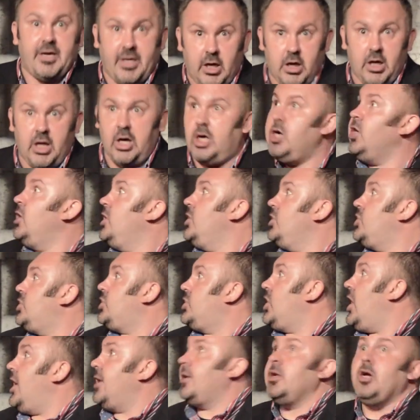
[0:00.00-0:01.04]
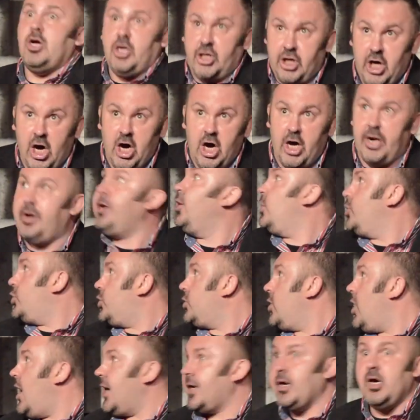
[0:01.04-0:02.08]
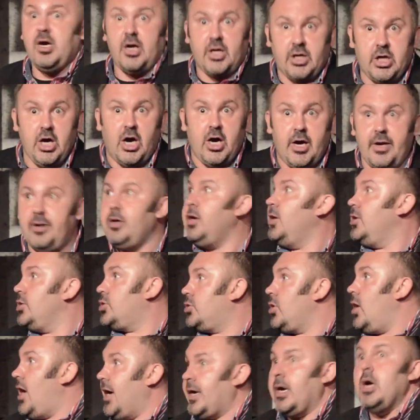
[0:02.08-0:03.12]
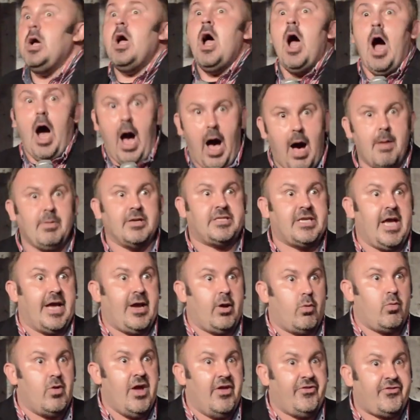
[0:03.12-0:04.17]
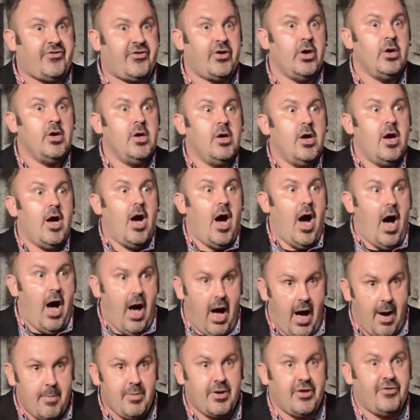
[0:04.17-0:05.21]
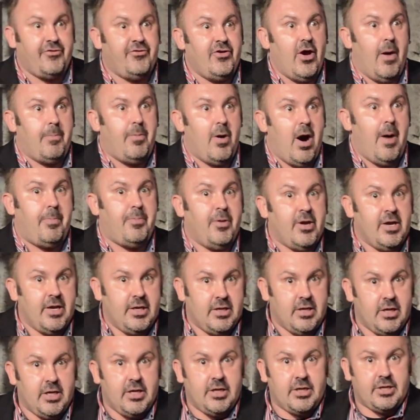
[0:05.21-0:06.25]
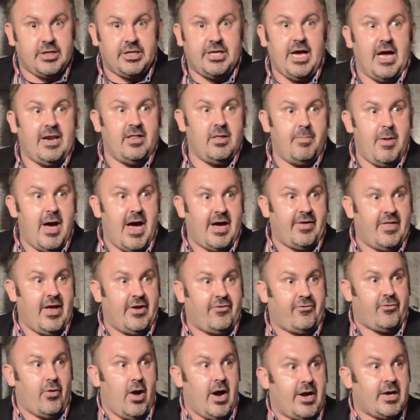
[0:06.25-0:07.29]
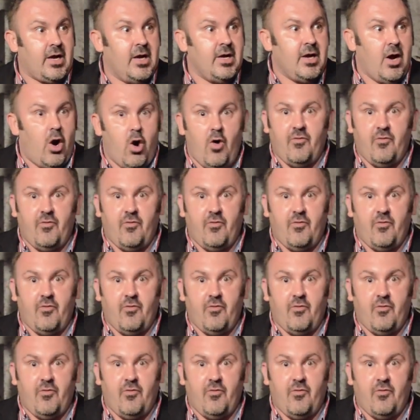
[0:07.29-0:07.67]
I'm like, oh, shit, gun, truck. I'm going to take a risk. I'm going to jump up, get in the back of that truck.